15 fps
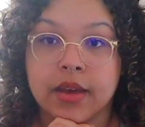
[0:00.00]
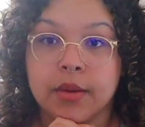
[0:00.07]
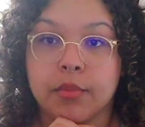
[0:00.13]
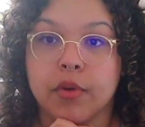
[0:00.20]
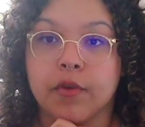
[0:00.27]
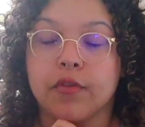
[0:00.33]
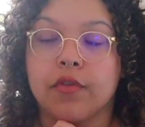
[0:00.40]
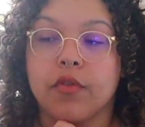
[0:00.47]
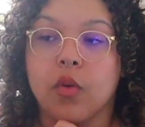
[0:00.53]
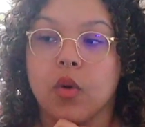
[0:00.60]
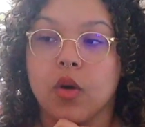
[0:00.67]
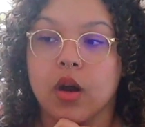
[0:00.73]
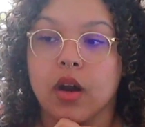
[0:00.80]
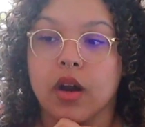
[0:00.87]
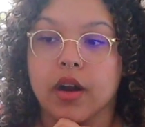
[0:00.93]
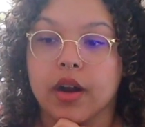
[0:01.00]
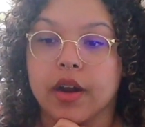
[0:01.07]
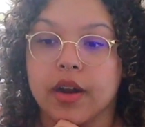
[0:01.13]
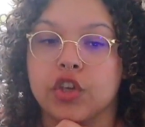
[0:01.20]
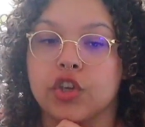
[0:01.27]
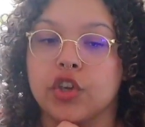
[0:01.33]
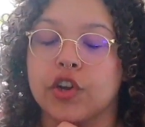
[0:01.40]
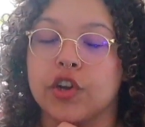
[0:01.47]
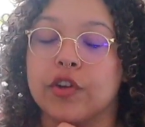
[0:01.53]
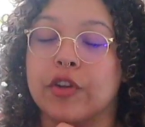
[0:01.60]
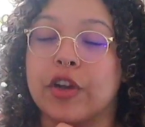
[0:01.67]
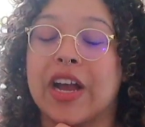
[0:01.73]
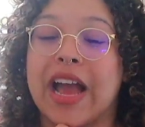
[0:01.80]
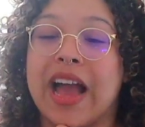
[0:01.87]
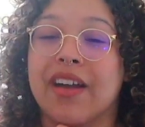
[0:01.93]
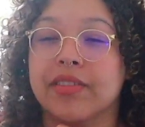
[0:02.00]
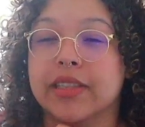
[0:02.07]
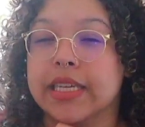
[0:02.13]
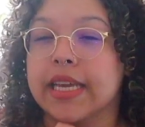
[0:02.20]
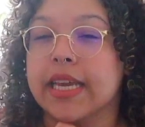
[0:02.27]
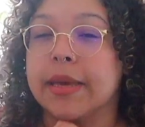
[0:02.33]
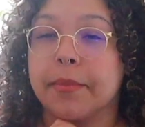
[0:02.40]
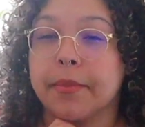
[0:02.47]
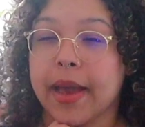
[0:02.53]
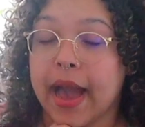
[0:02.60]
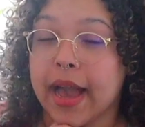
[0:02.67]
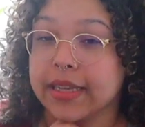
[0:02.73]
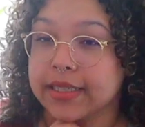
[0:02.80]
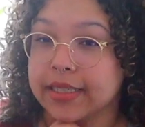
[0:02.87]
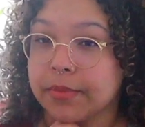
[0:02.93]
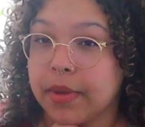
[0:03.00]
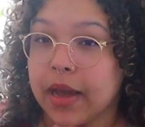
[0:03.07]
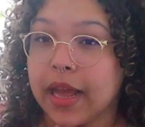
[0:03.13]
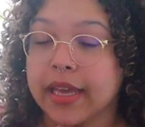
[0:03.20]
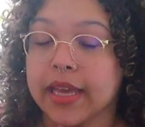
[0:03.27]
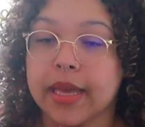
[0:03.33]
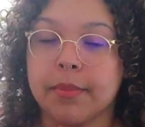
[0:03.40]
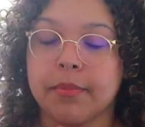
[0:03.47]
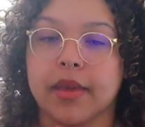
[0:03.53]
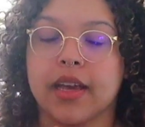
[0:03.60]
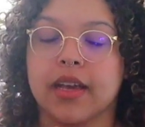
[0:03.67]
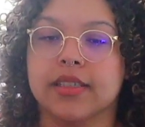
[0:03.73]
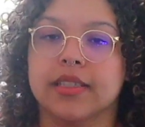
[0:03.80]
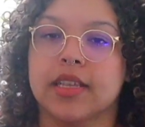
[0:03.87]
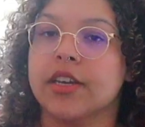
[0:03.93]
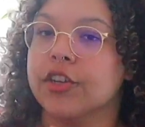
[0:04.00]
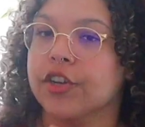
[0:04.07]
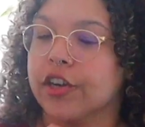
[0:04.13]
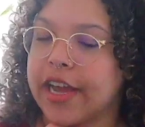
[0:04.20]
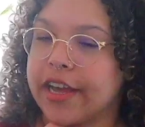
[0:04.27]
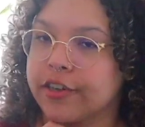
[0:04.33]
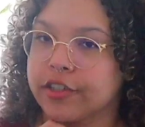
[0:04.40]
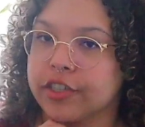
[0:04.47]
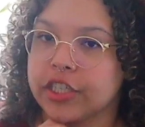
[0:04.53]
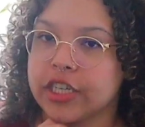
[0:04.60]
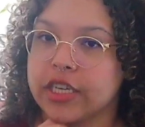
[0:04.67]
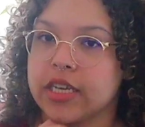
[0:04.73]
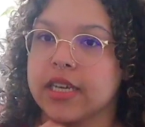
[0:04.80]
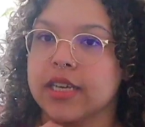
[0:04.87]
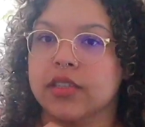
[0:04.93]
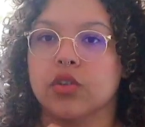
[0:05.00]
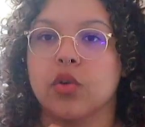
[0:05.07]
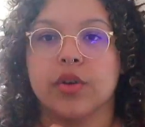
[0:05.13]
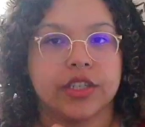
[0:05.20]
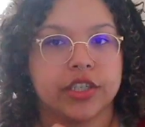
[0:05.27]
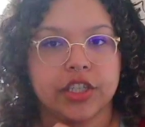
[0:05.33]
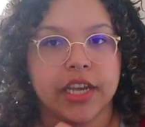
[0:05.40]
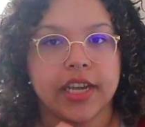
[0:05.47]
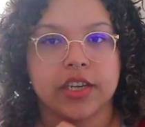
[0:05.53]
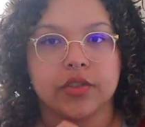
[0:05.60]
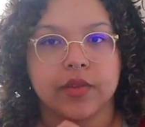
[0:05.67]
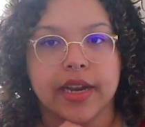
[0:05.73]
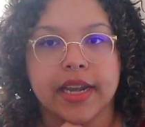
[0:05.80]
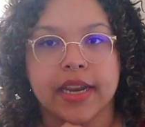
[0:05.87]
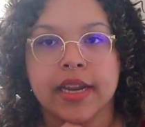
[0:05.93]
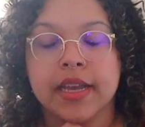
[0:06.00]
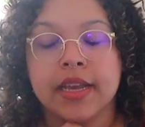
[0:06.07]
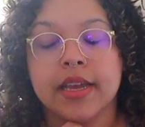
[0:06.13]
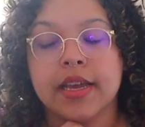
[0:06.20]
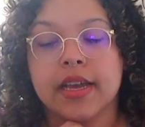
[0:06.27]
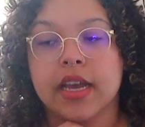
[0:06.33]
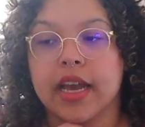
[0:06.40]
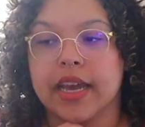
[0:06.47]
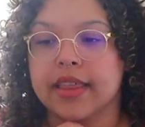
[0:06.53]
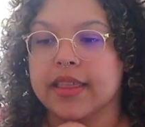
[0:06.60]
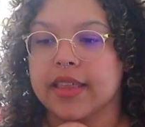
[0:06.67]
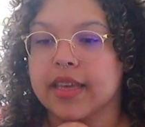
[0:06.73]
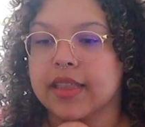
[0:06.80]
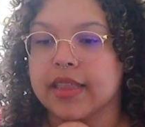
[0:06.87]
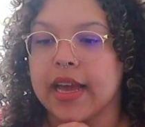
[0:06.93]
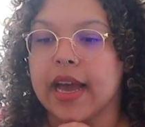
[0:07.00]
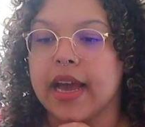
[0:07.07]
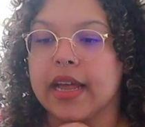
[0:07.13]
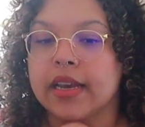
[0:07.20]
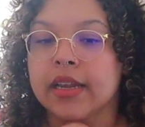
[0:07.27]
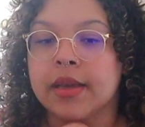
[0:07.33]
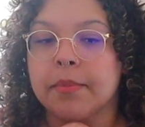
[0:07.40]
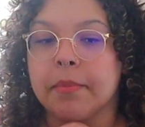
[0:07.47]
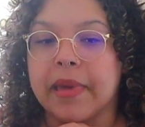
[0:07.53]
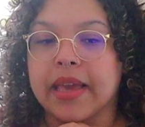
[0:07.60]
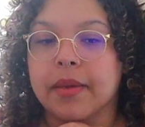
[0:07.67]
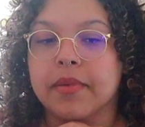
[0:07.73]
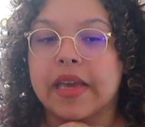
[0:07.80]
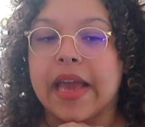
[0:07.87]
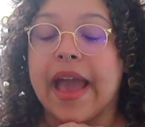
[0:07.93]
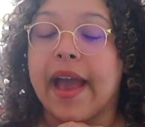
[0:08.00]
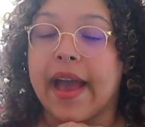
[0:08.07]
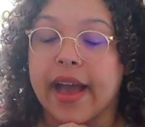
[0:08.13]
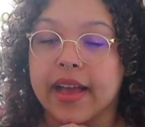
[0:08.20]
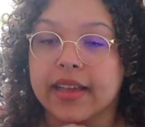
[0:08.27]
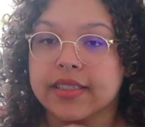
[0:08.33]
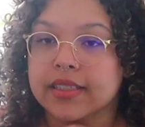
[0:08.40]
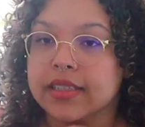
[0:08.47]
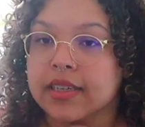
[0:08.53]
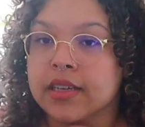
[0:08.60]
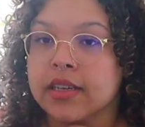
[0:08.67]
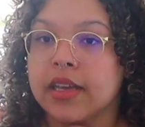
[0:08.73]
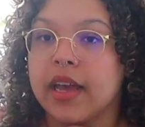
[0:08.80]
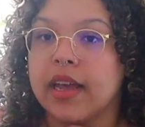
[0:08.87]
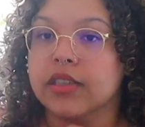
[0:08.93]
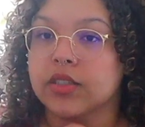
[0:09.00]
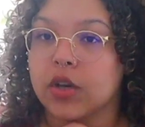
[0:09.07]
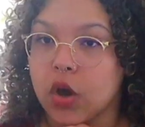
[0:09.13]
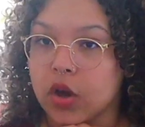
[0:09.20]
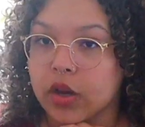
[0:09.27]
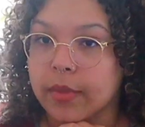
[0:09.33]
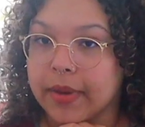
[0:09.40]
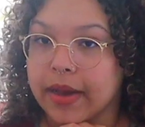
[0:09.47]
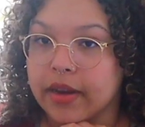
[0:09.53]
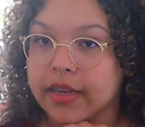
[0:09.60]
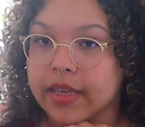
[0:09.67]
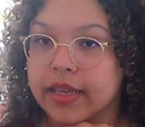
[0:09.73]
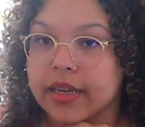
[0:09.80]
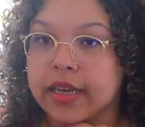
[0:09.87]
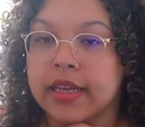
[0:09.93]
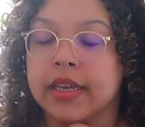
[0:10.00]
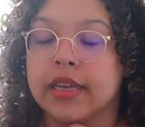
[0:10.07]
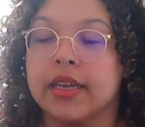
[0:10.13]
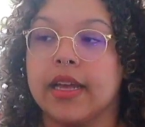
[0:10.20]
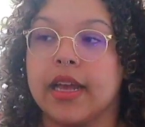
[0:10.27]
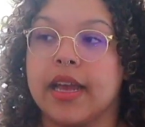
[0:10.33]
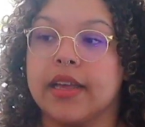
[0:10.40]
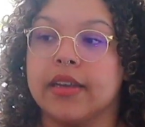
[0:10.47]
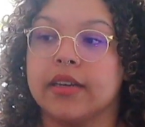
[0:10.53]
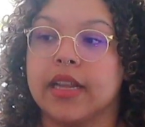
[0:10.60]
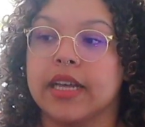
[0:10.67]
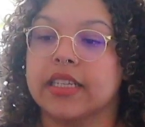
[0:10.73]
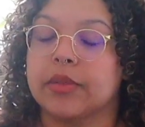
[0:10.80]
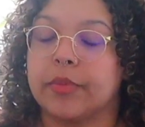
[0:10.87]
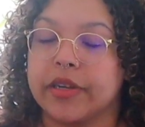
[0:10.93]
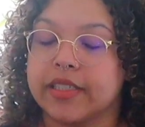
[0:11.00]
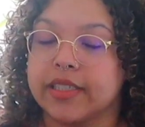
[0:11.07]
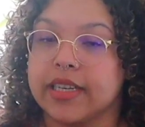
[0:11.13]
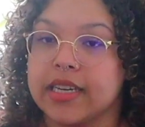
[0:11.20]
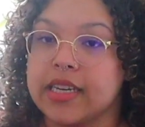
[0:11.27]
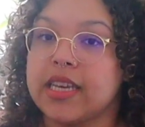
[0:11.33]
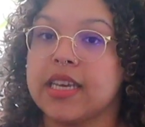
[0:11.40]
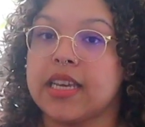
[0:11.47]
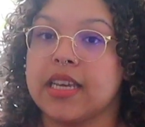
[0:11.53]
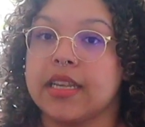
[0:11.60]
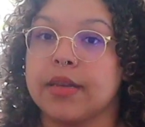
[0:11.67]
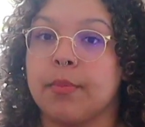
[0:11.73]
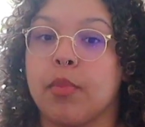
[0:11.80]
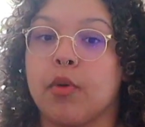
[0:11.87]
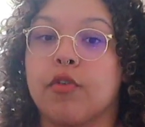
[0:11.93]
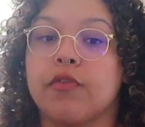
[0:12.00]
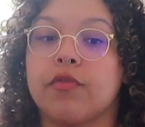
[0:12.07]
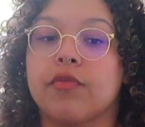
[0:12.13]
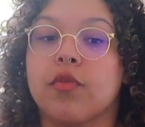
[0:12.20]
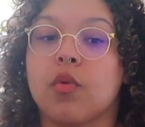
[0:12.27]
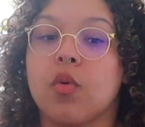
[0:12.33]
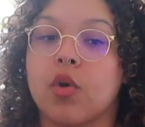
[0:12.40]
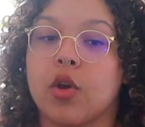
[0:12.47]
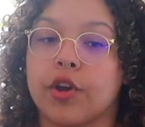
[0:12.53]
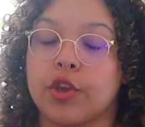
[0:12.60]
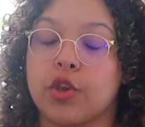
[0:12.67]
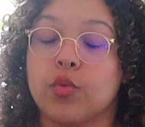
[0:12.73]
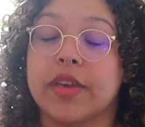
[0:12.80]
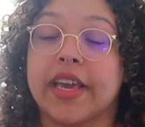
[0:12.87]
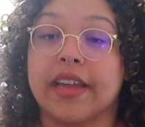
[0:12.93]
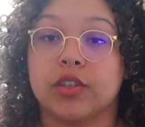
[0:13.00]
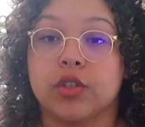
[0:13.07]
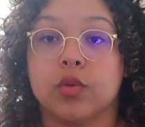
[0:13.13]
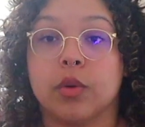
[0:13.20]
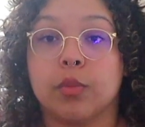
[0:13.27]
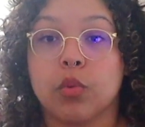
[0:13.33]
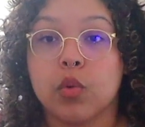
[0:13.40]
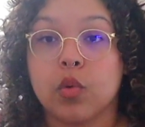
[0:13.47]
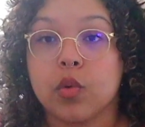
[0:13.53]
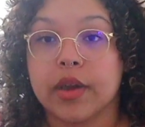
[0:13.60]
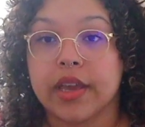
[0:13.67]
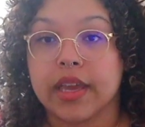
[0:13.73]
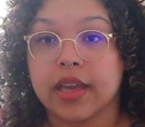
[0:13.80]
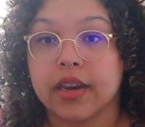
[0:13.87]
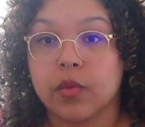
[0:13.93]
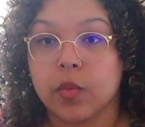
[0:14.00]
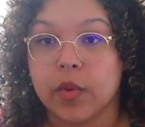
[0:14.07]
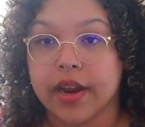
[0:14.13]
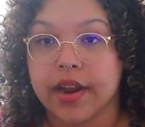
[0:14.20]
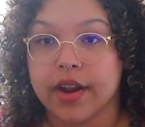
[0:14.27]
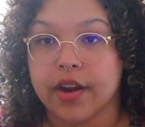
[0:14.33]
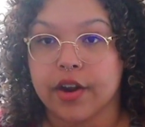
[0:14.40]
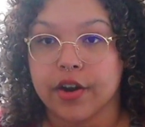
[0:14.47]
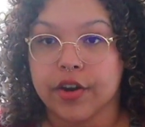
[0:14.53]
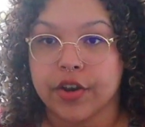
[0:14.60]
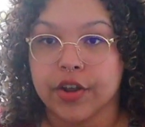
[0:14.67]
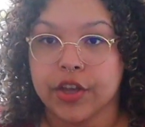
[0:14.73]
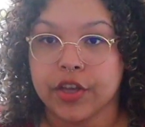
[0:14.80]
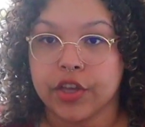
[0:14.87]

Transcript: before you're heavily impacted by it, because then your energy is going to change, right? I think that maybe ask and talk about it and express a need before you get to a point where